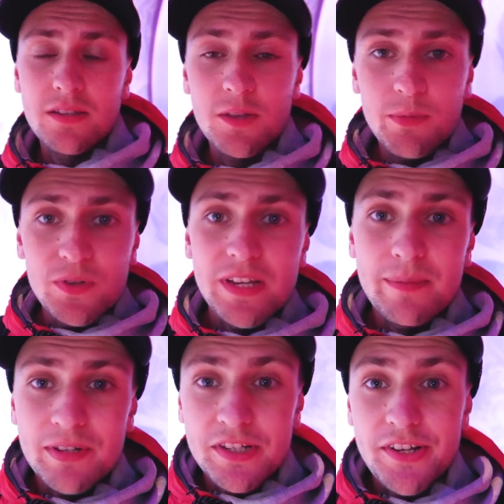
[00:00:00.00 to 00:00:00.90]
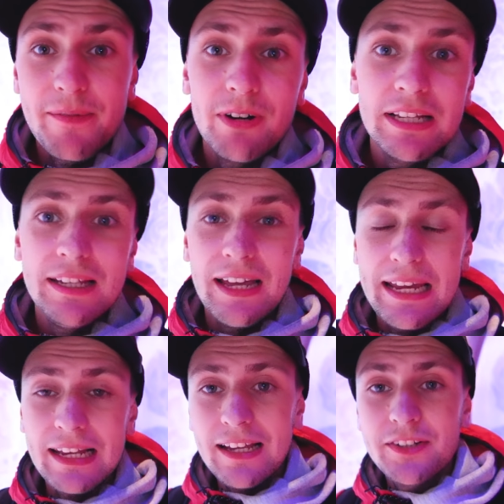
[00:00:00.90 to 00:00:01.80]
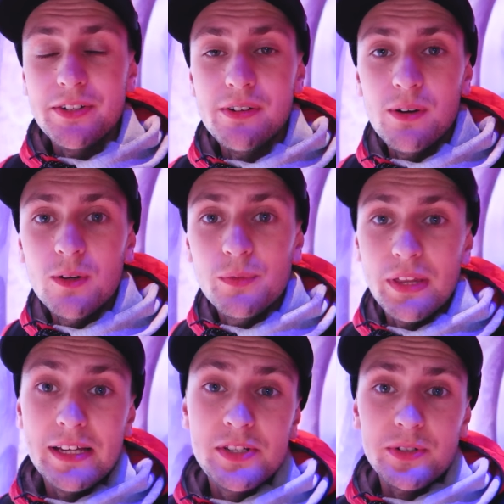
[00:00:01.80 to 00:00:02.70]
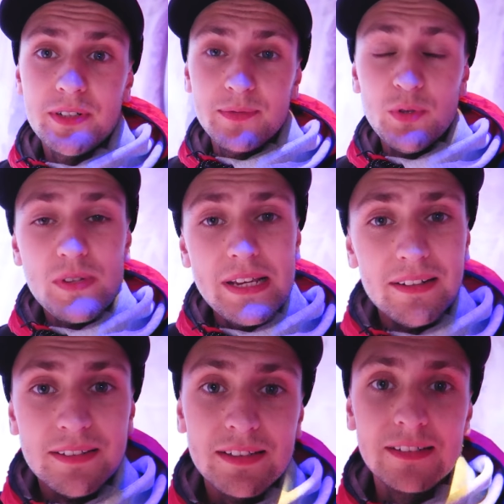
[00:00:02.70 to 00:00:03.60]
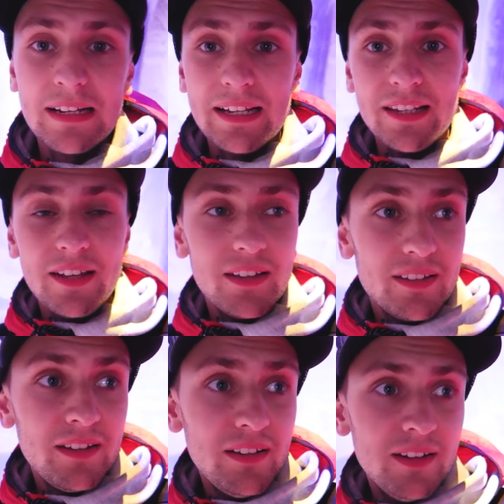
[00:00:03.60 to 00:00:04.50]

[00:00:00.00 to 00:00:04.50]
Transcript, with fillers: So the museum is generally a collection of the history of New Zealand and uh,